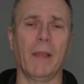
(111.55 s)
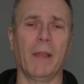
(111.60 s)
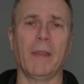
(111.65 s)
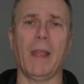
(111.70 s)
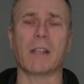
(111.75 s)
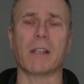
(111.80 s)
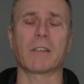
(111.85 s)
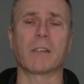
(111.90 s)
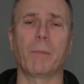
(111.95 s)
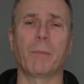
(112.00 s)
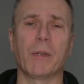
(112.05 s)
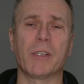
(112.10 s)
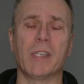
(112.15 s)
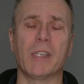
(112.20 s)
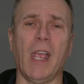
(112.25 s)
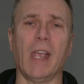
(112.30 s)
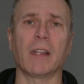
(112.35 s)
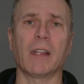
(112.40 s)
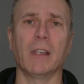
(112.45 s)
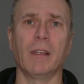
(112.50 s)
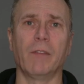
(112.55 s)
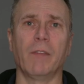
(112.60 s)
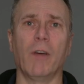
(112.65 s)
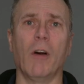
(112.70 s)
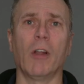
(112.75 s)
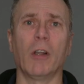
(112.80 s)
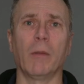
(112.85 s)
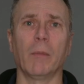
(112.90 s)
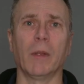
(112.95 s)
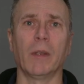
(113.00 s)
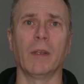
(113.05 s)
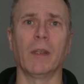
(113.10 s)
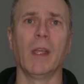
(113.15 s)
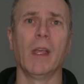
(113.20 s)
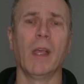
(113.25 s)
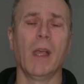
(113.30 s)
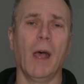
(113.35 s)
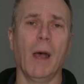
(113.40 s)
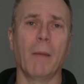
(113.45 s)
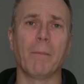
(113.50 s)
and that's to protect the environment
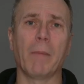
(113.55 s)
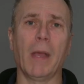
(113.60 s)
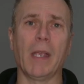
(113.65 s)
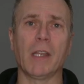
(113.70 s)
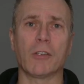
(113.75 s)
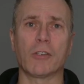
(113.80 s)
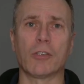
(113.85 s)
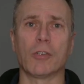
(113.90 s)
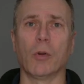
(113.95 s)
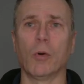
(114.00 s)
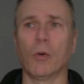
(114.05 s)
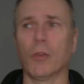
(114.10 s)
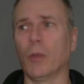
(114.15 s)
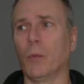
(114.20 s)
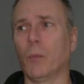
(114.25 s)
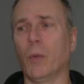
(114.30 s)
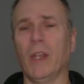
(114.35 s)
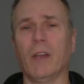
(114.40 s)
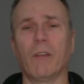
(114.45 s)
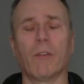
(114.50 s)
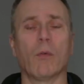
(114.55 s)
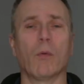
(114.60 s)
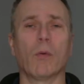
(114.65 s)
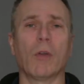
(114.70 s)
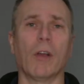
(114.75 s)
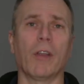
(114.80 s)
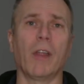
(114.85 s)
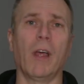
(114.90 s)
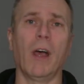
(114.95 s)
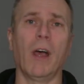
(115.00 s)
and make sure that we've all got